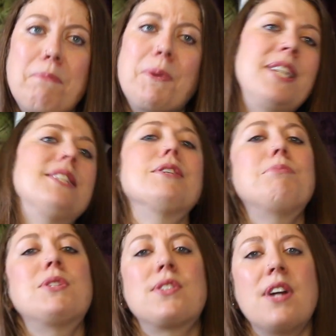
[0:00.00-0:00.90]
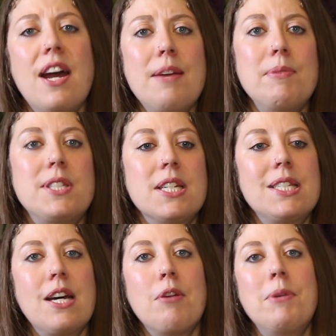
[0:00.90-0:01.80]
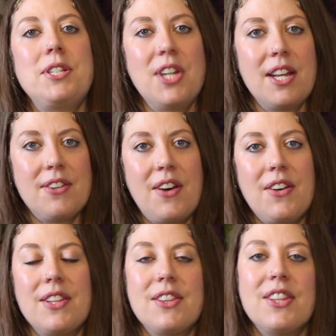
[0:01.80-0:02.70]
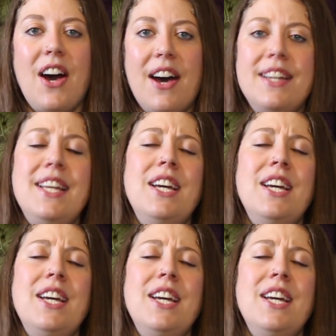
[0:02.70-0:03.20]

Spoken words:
Please subscribe. It does help my channel out a lot.